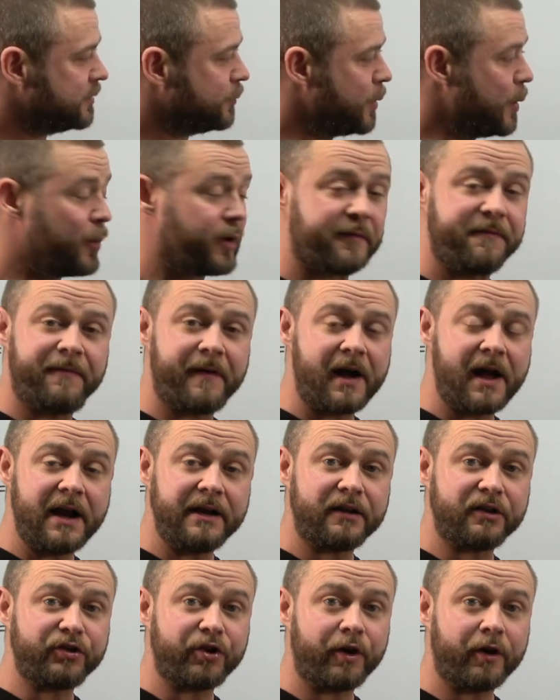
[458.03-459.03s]
We want to
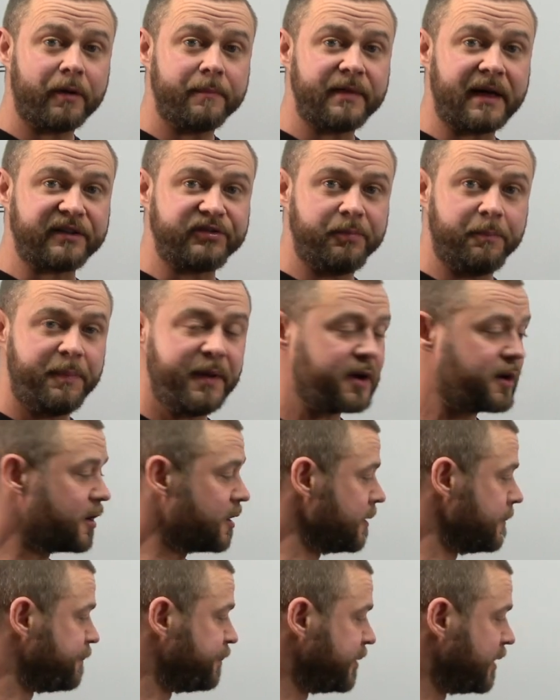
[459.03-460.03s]
find a term that's
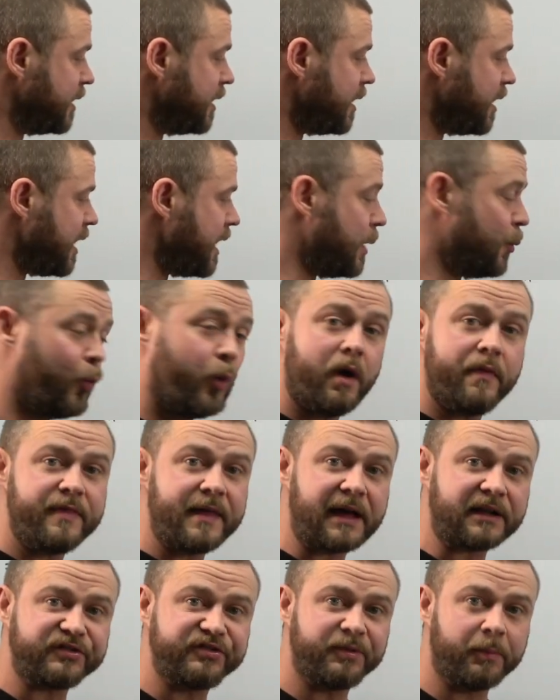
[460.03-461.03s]
bigger and one
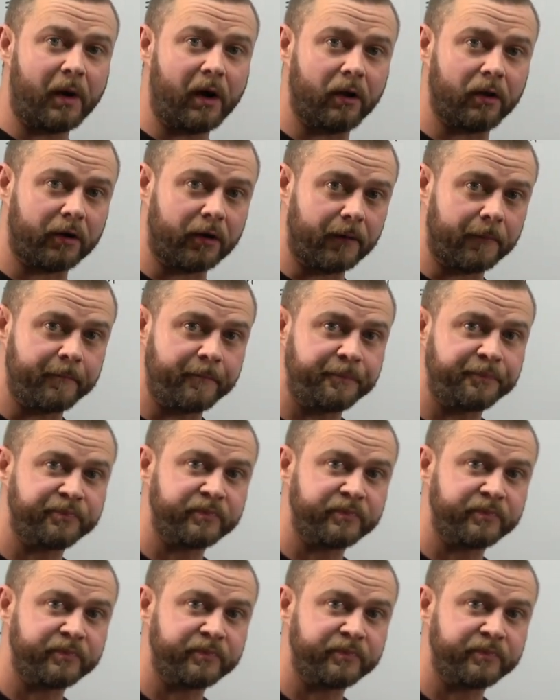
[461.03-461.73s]
that's smaller.